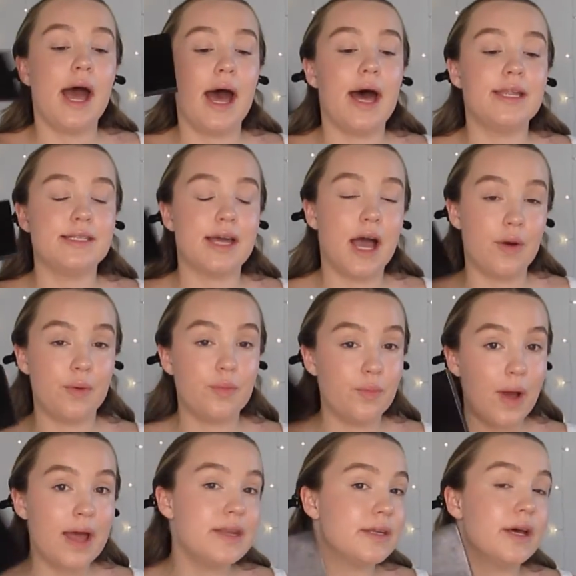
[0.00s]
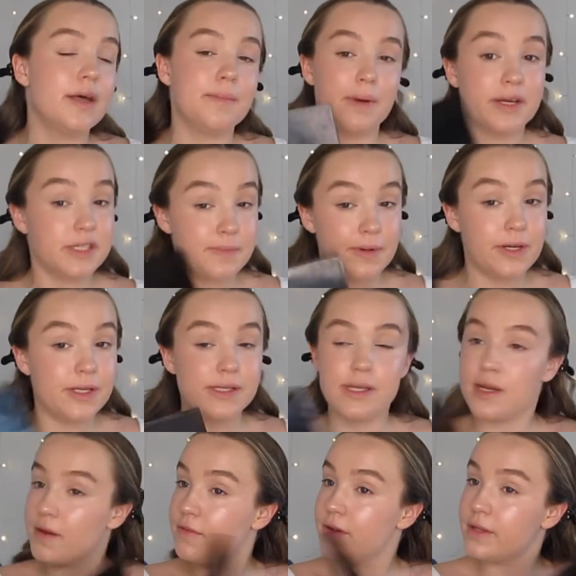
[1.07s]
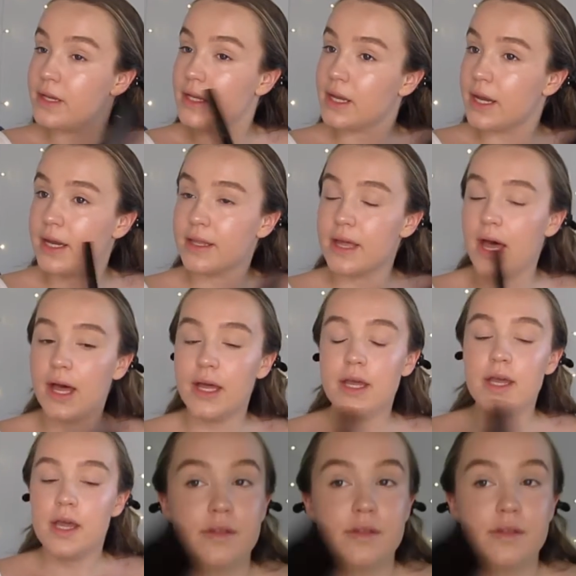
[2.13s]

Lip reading: and how it went and my experience and everything like that.